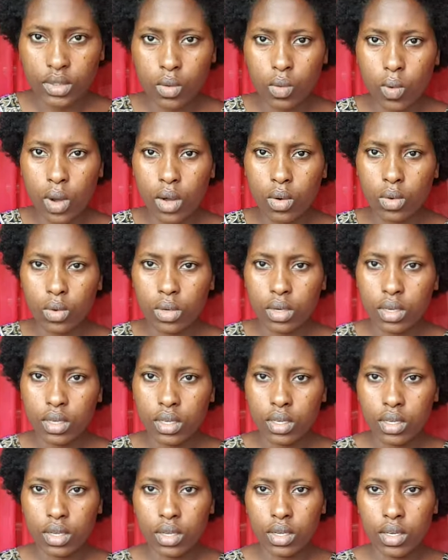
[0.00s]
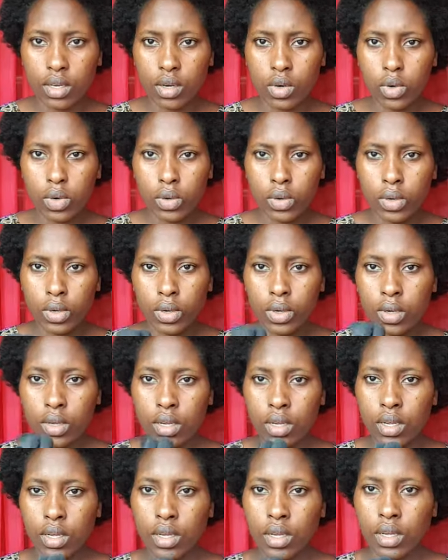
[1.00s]
wow. Ooh.
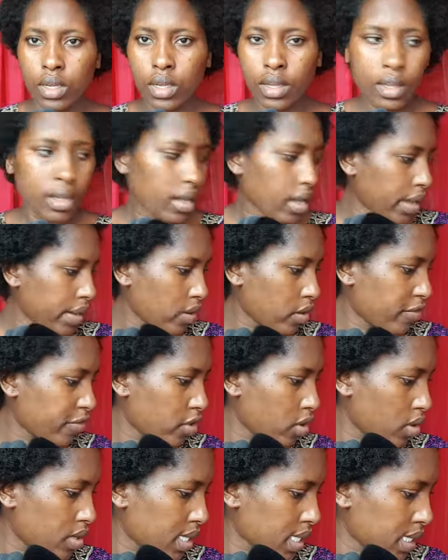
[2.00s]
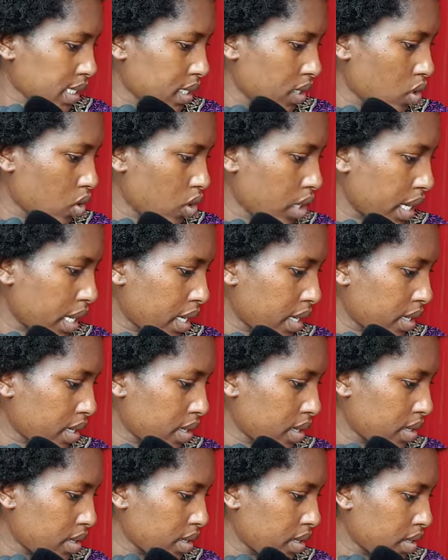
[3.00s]
And of course niko na
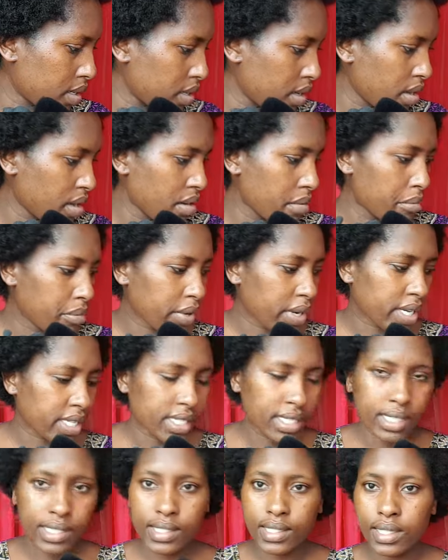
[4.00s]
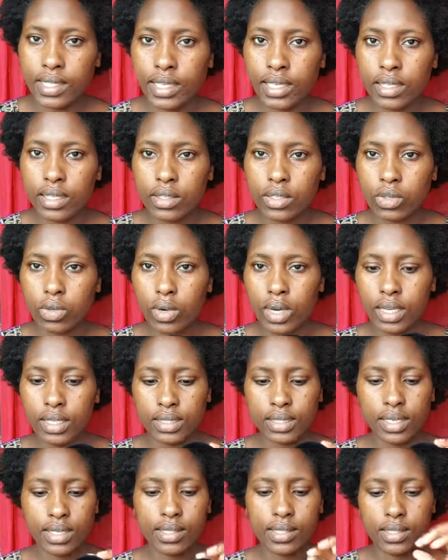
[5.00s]
brushes zingine, so I'll
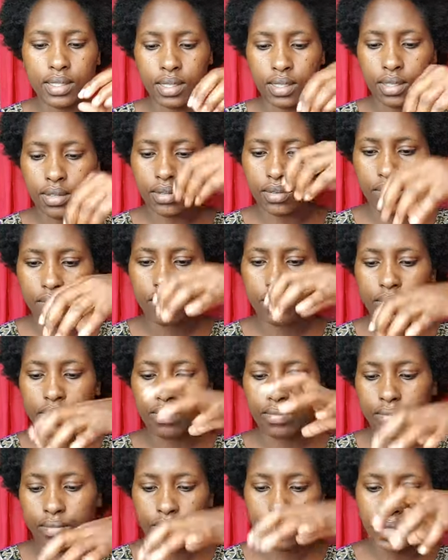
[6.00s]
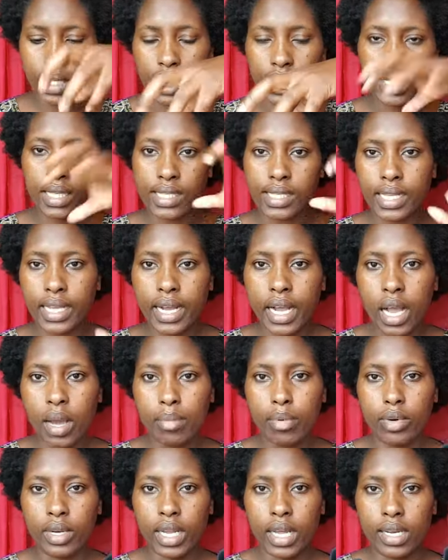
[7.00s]
just ndazieka
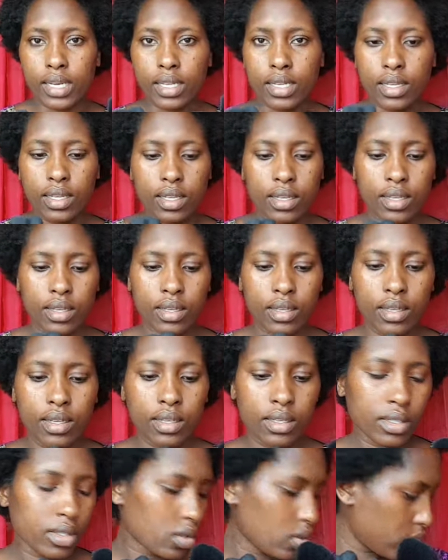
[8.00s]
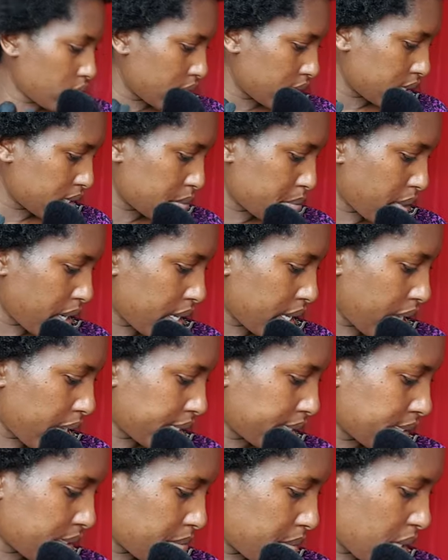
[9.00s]
hapo ndani. So this is my
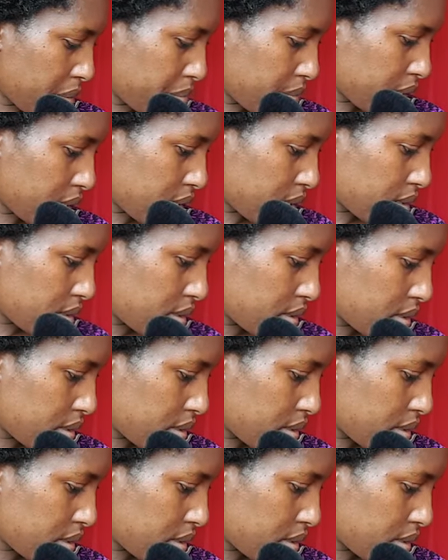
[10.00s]
item number